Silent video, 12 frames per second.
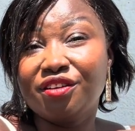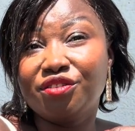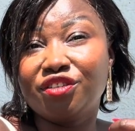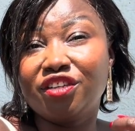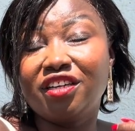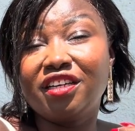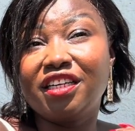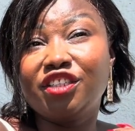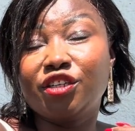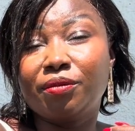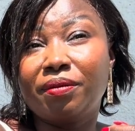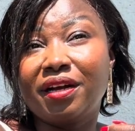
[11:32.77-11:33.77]
Do not let
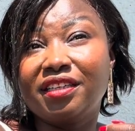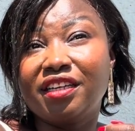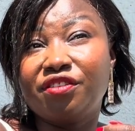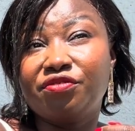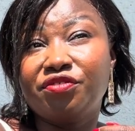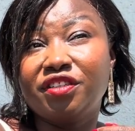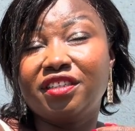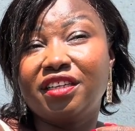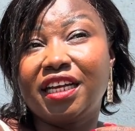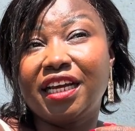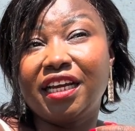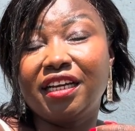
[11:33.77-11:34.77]
your partner feel
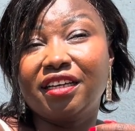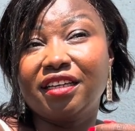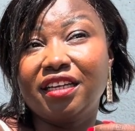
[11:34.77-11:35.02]
like